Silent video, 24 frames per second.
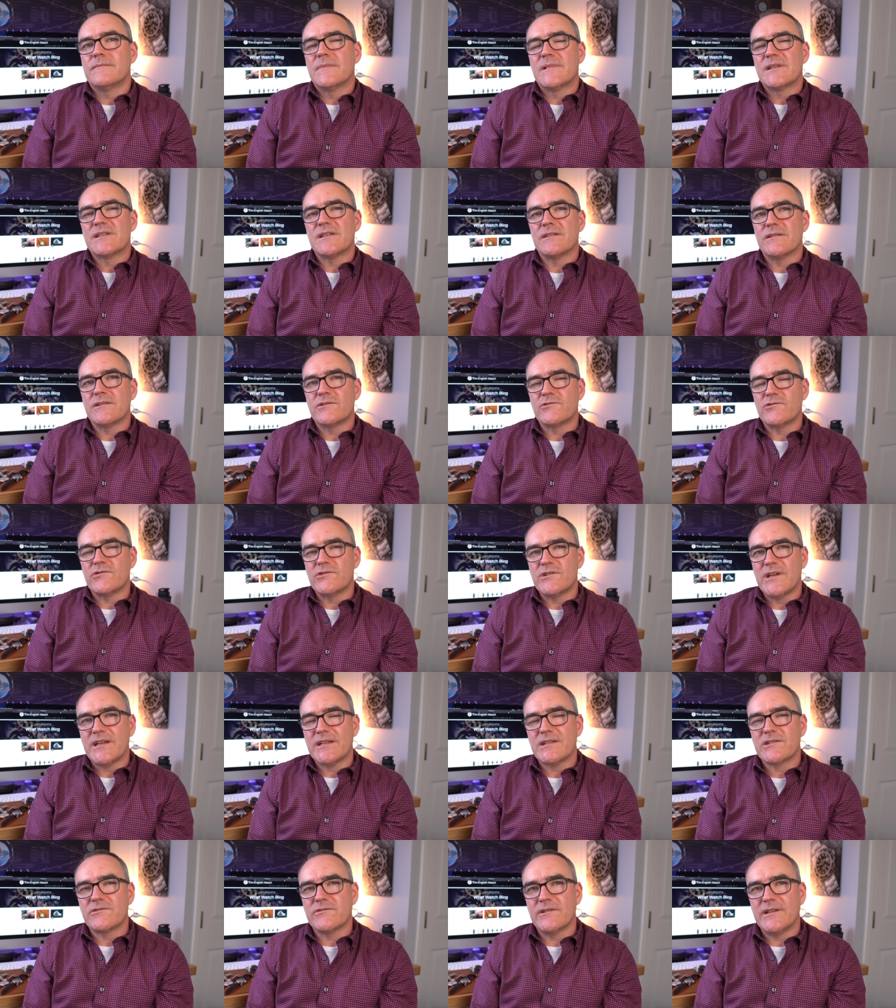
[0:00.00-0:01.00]
So the
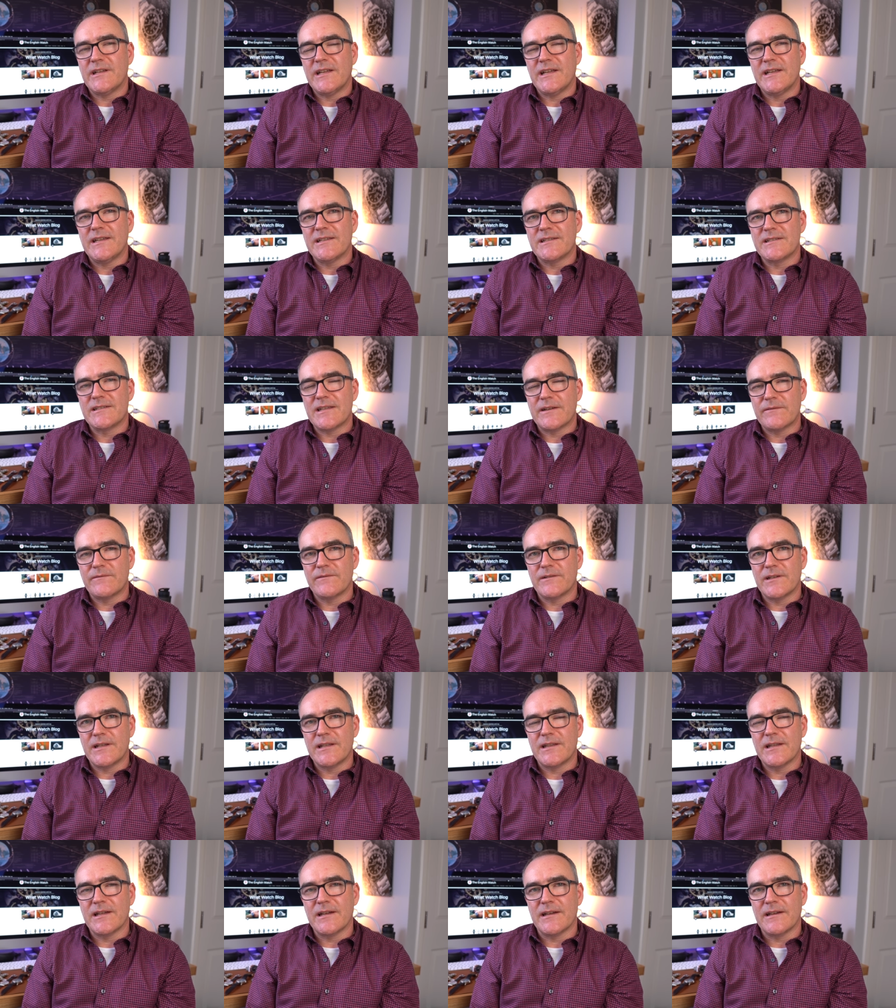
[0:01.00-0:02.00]
trajectory is
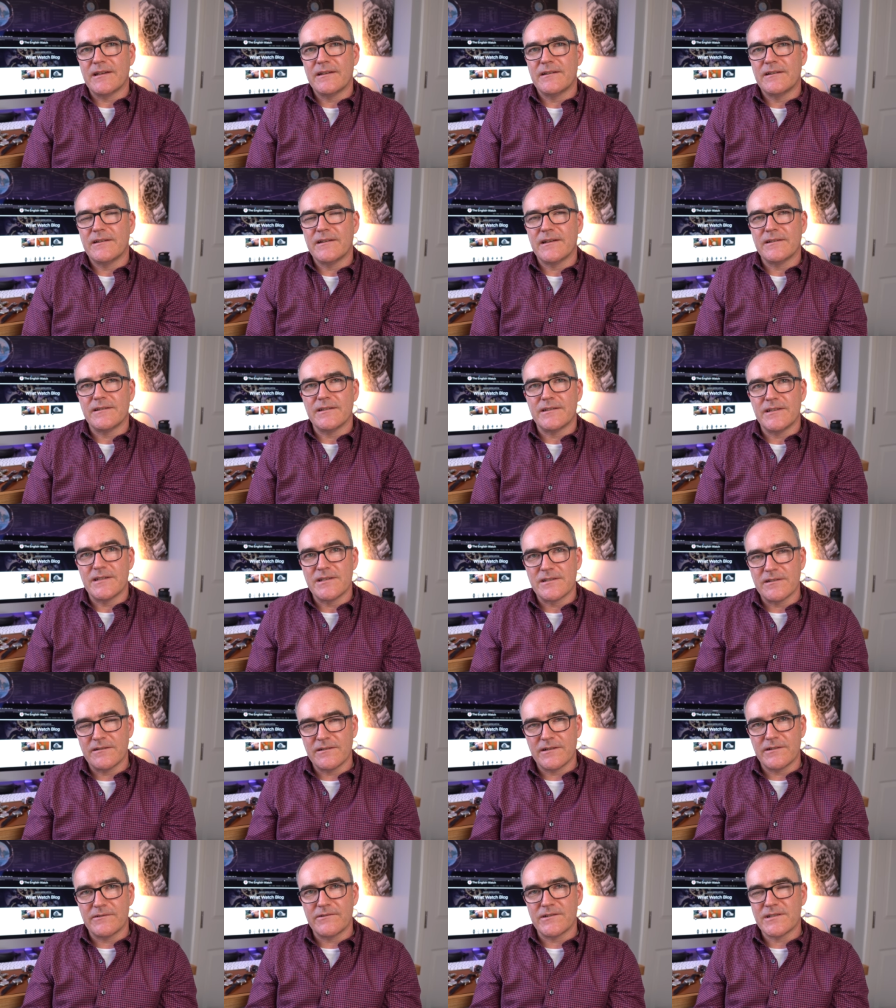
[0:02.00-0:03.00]
definitely there, and the
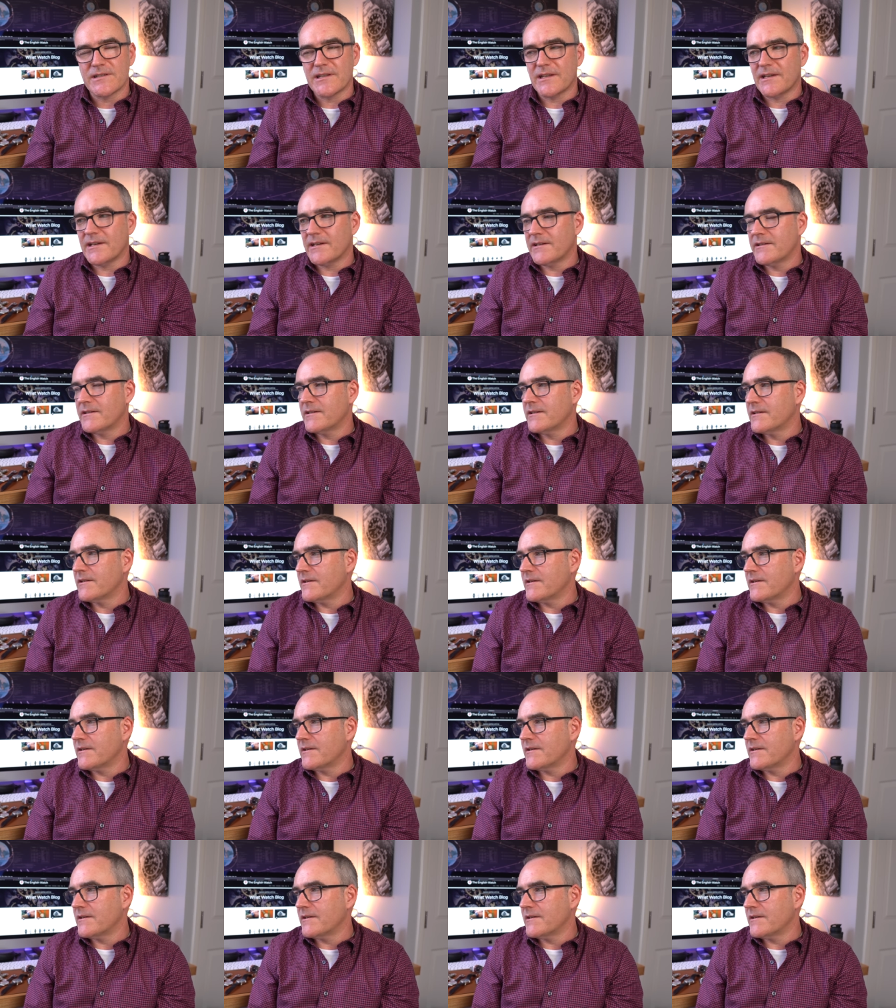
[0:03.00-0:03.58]
desire is there.